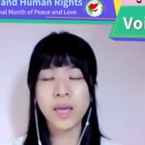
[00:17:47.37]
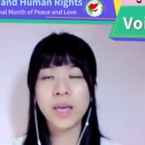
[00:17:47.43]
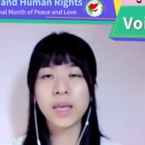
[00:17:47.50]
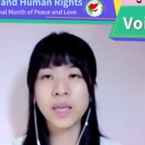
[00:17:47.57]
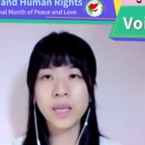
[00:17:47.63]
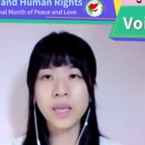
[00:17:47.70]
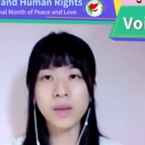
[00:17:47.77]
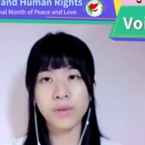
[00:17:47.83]

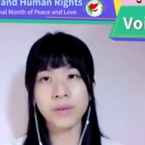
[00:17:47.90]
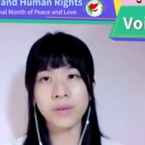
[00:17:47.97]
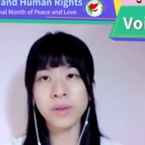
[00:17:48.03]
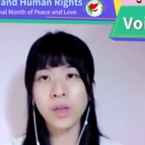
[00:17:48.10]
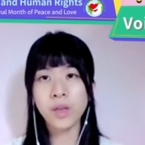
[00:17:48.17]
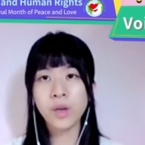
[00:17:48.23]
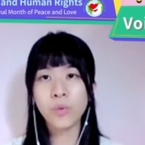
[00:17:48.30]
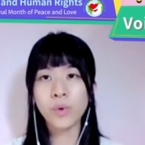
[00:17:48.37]
Here,
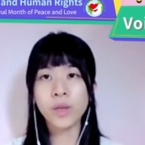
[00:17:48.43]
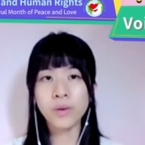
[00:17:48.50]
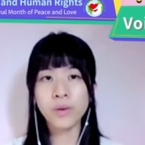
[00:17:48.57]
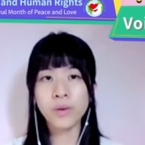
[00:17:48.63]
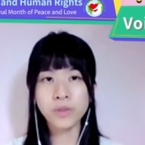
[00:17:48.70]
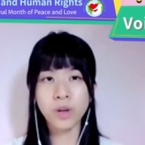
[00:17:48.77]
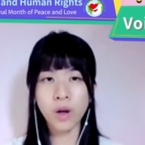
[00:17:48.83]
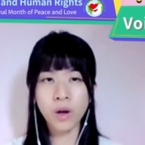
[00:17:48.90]
we
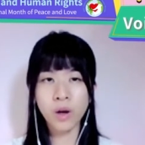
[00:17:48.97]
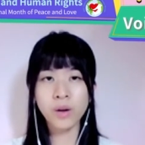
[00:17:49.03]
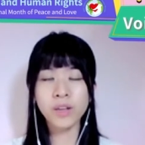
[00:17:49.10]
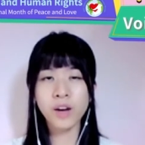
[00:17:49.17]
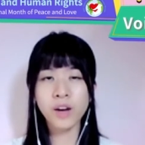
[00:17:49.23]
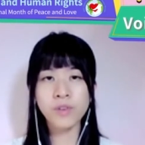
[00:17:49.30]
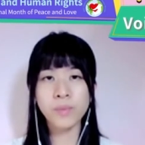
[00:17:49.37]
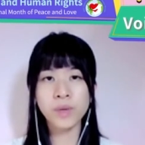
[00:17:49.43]
urge all
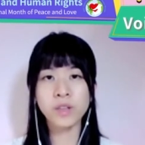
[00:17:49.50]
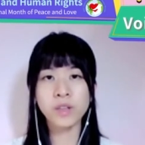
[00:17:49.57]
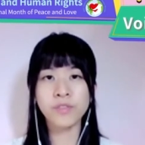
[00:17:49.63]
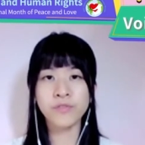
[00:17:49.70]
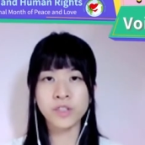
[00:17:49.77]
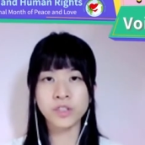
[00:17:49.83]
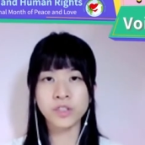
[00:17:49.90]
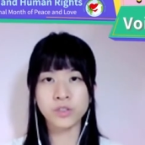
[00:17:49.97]
government
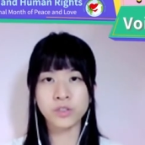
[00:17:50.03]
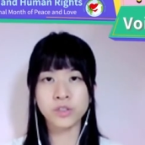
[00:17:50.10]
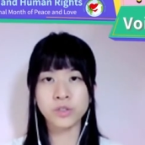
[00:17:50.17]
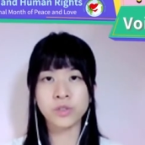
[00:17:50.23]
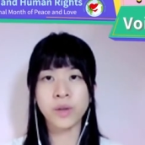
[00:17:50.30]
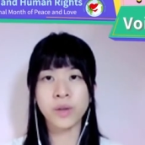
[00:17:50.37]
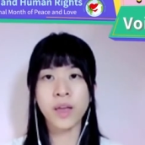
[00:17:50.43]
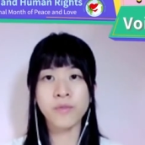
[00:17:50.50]
officials to
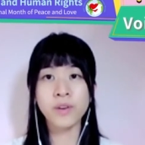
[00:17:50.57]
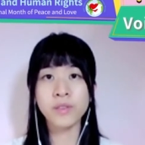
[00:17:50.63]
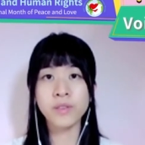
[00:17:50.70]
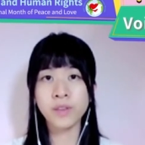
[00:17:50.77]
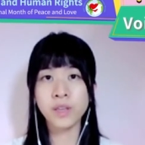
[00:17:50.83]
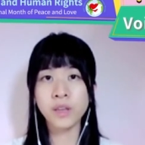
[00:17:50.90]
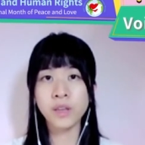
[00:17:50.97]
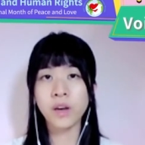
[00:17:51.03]
do
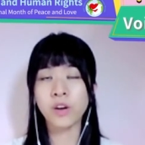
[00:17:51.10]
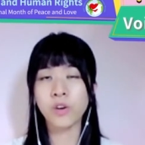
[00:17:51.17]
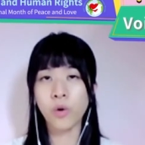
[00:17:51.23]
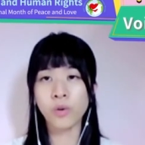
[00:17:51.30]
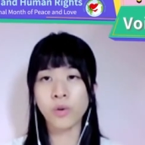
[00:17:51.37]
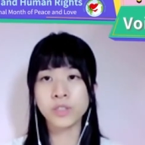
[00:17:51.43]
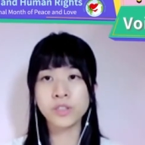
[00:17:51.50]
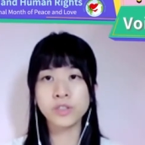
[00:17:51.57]
everything
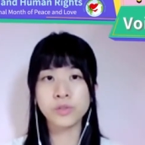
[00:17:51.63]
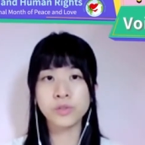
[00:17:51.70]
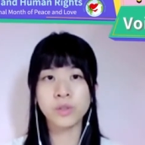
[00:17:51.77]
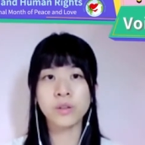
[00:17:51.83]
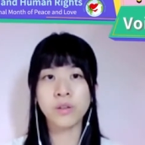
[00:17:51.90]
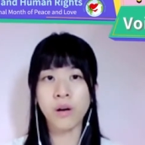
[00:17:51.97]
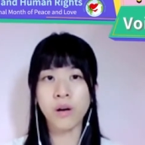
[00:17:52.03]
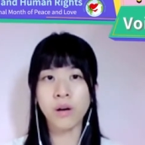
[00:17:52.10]
according to the
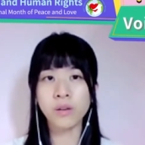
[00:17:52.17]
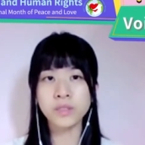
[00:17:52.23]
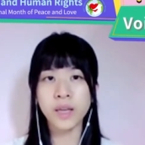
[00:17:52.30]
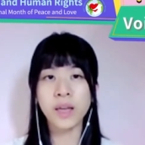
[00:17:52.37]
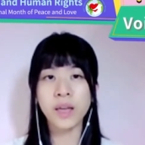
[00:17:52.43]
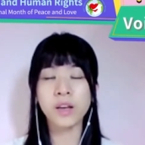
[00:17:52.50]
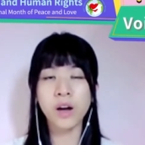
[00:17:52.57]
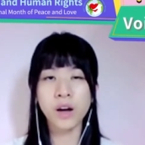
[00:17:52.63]
laws
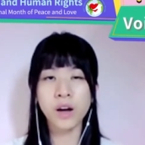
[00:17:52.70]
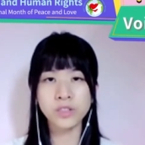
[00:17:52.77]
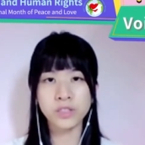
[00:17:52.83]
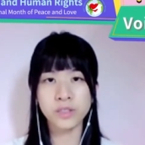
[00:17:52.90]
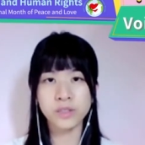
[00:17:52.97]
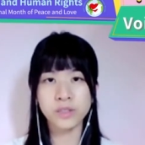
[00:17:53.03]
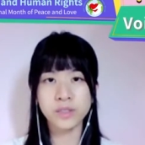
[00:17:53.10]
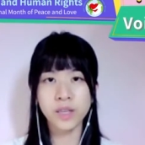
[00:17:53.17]
and
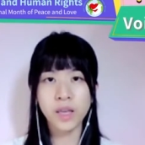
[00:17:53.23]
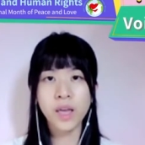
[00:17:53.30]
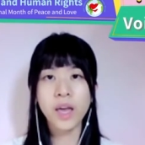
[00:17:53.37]
conscience